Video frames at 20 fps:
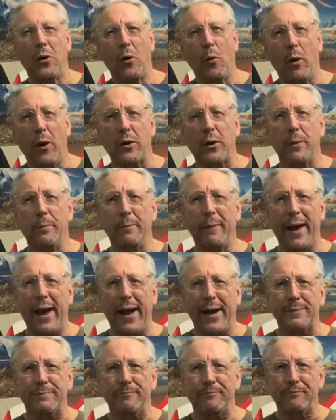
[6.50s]
Welcome
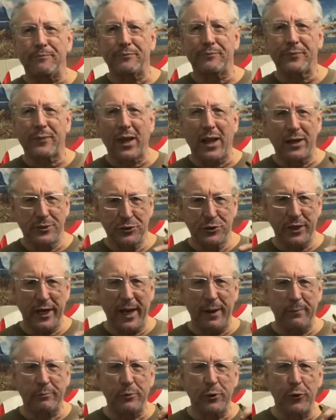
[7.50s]
back.
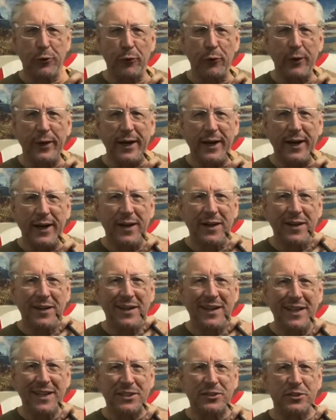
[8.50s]
Chapter 3,
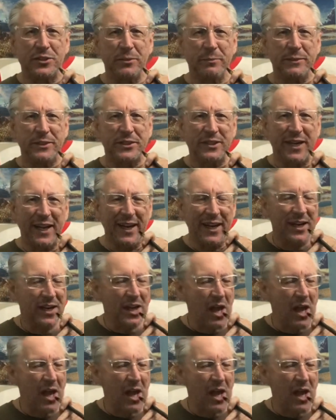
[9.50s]
It's a Mistake.